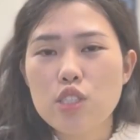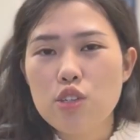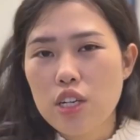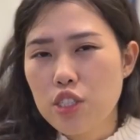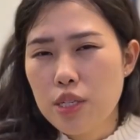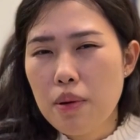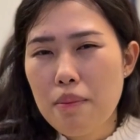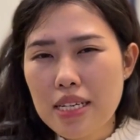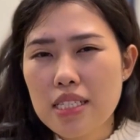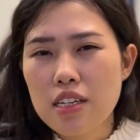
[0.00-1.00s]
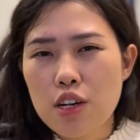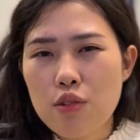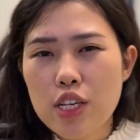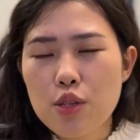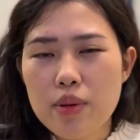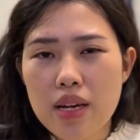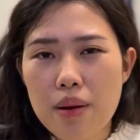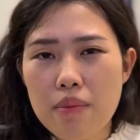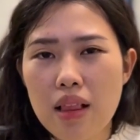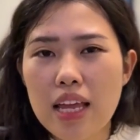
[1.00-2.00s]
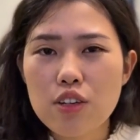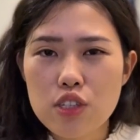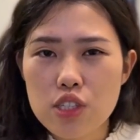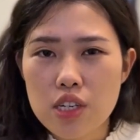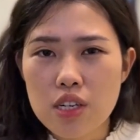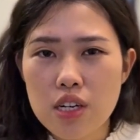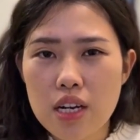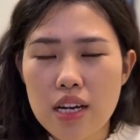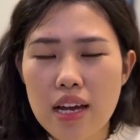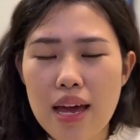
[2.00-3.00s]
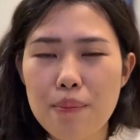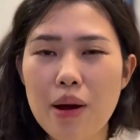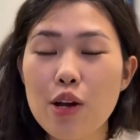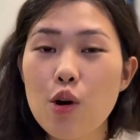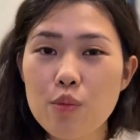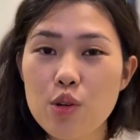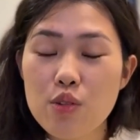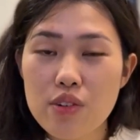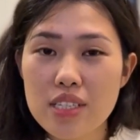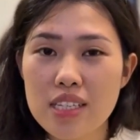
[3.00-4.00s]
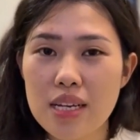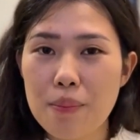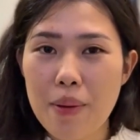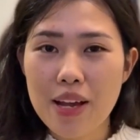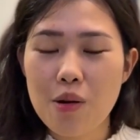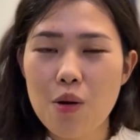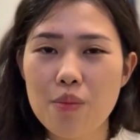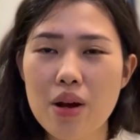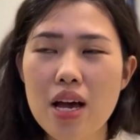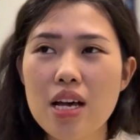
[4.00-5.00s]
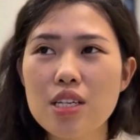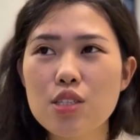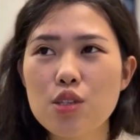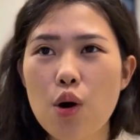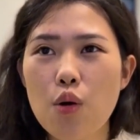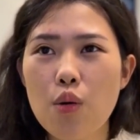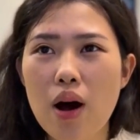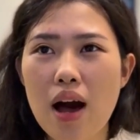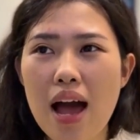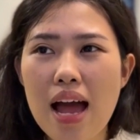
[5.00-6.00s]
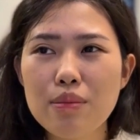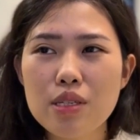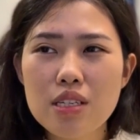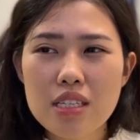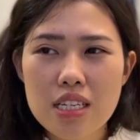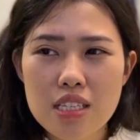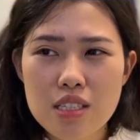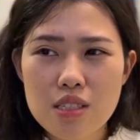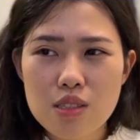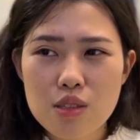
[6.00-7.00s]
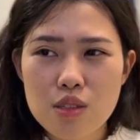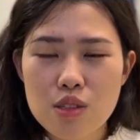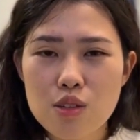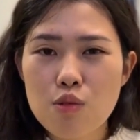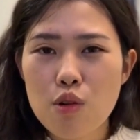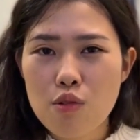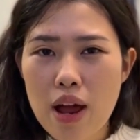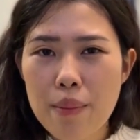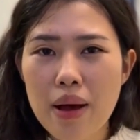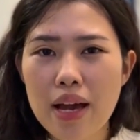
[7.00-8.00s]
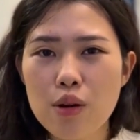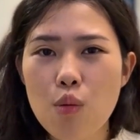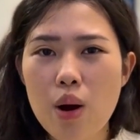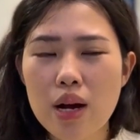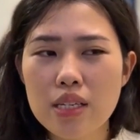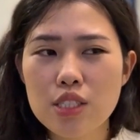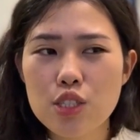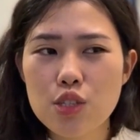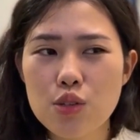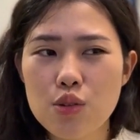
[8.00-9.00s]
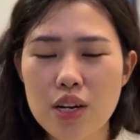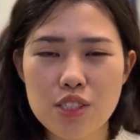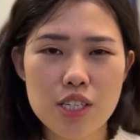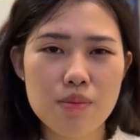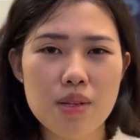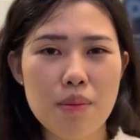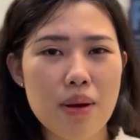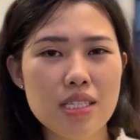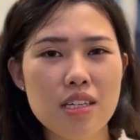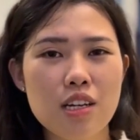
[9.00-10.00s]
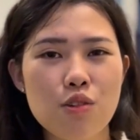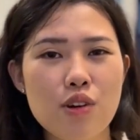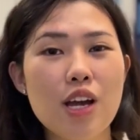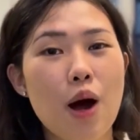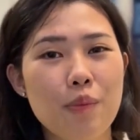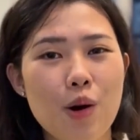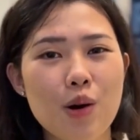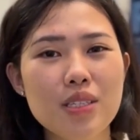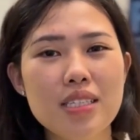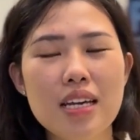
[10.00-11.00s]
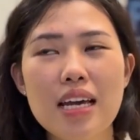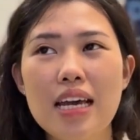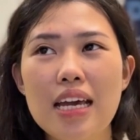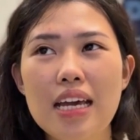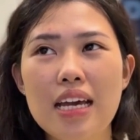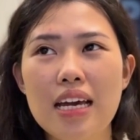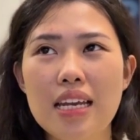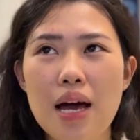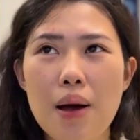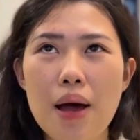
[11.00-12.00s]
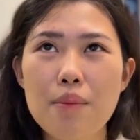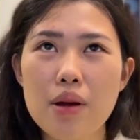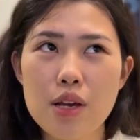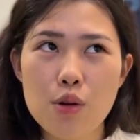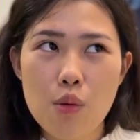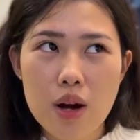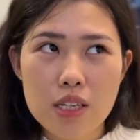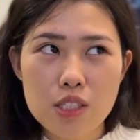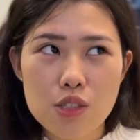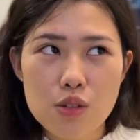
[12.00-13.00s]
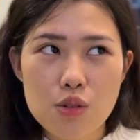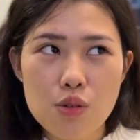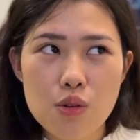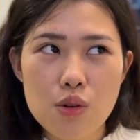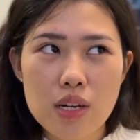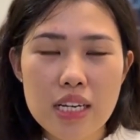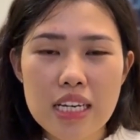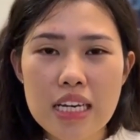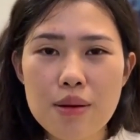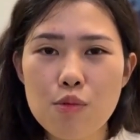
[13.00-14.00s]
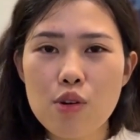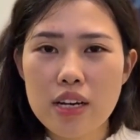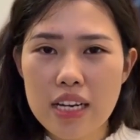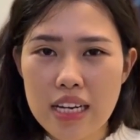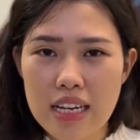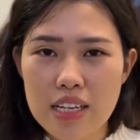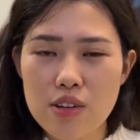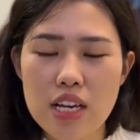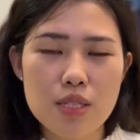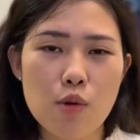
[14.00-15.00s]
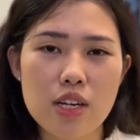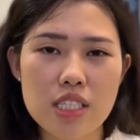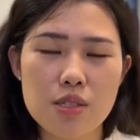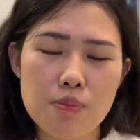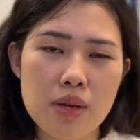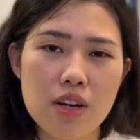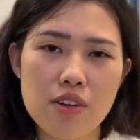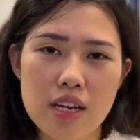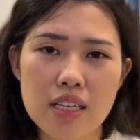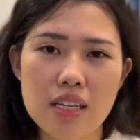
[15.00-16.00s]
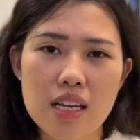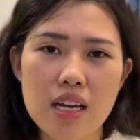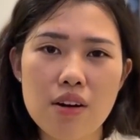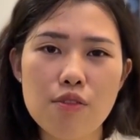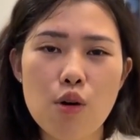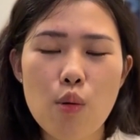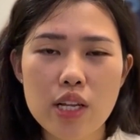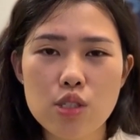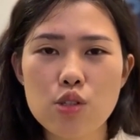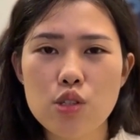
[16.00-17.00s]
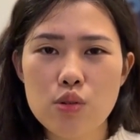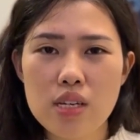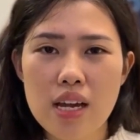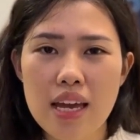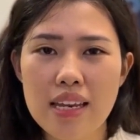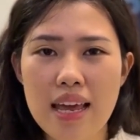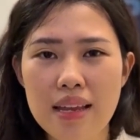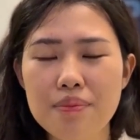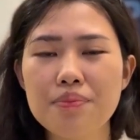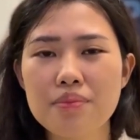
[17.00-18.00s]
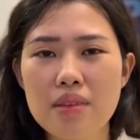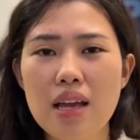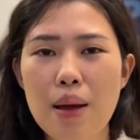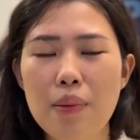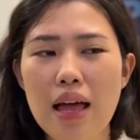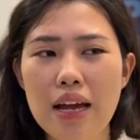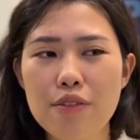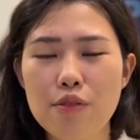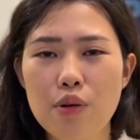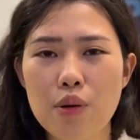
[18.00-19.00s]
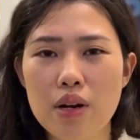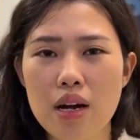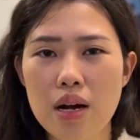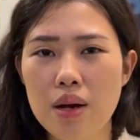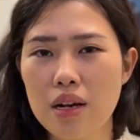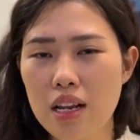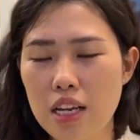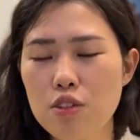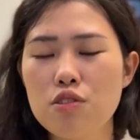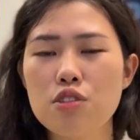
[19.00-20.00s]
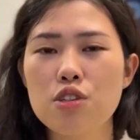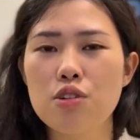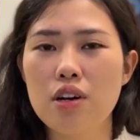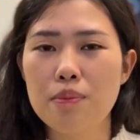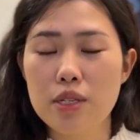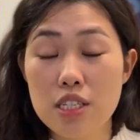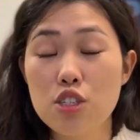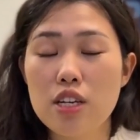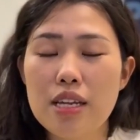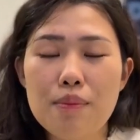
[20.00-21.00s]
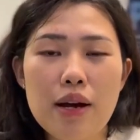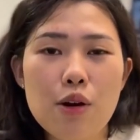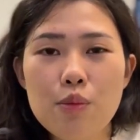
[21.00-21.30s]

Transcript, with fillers: to achieve a master degree to become a lecturer at my home university back home. So uh, after this for I want to achieve the master degree, of course, and uh, I may want to keep working to get more experience for one to two years and then apply for a lecturer position in my home